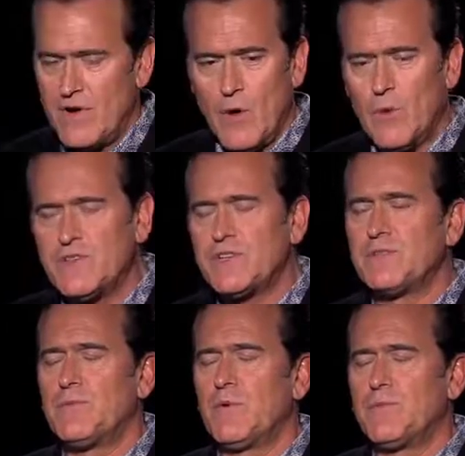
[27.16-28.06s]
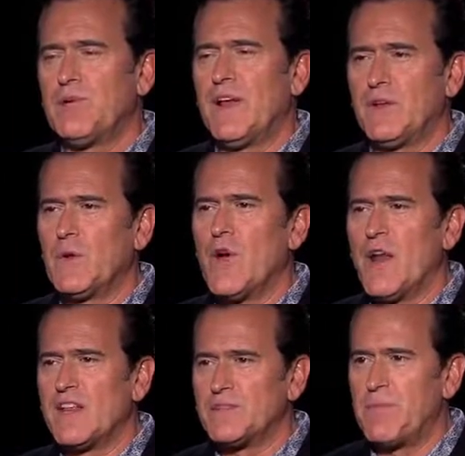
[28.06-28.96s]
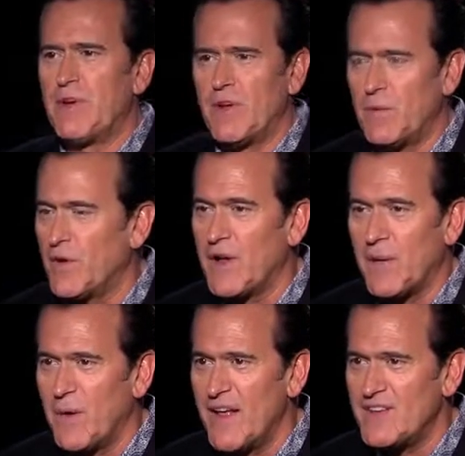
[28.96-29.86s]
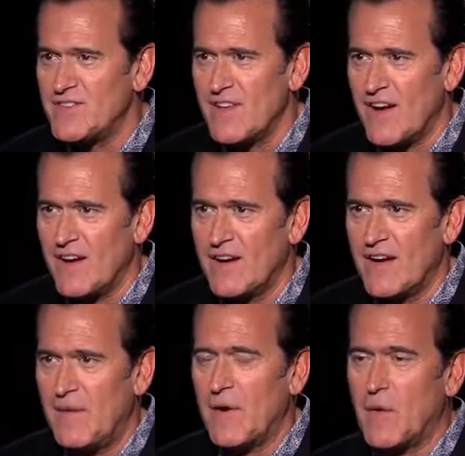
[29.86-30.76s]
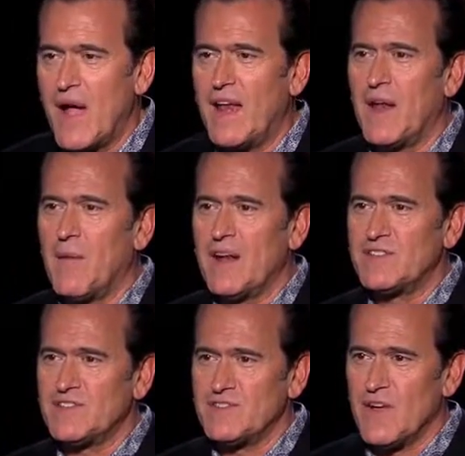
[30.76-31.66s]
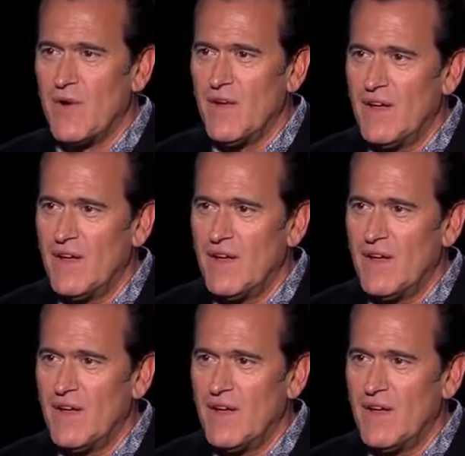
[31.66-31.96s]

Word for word: No, we're just we're playing to an audience. Period. We don't care what age they are. I want Granny to watch this show